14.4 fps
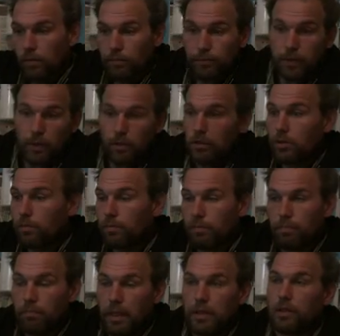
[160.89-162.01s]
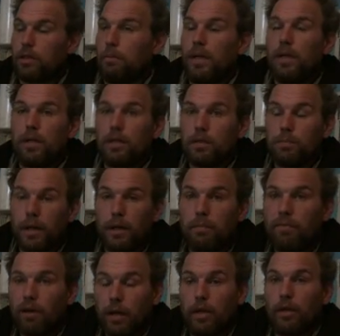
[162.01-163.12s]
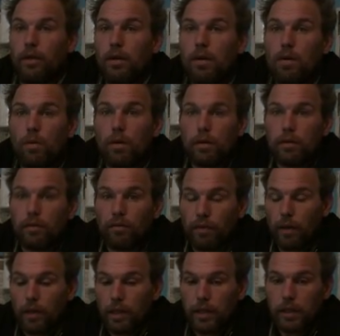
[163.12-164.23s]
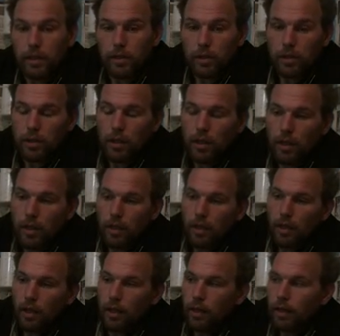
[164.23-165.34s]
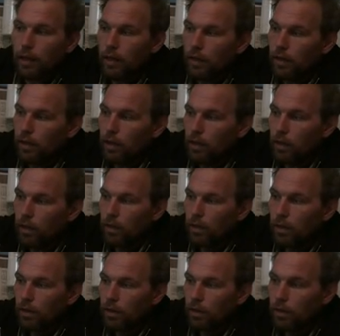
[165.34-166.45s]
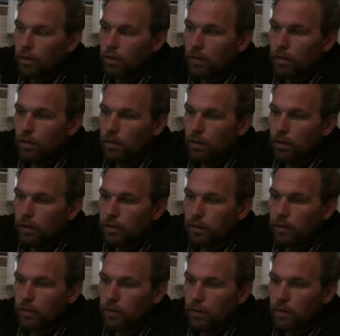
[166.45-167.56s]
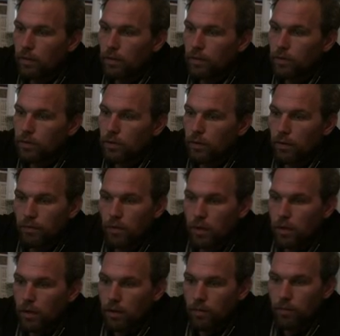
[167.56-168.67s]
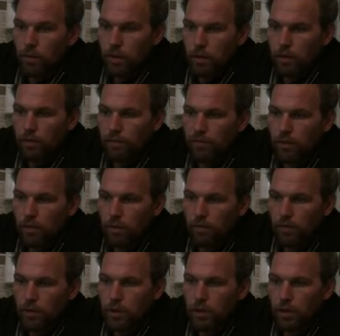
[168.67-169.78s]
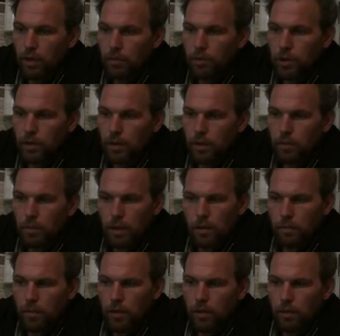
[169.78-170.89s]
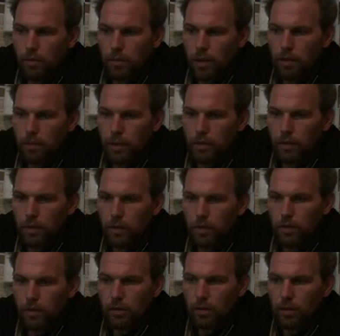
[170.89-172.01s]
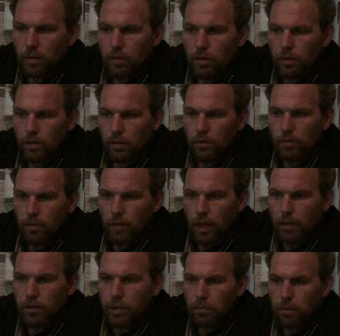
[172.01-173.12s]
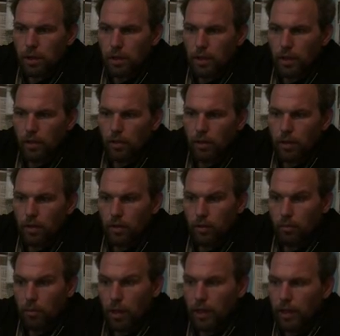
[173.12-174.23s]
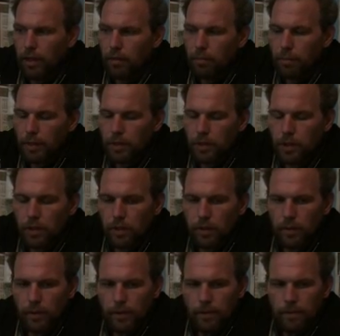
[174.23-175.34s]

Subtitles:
there's mixed opinions, but I'm fucking known at the very least. And like, so I've worked in a few different shops. Like, I mean, I'm not about to allow somebody to get hurt under my name. Basically,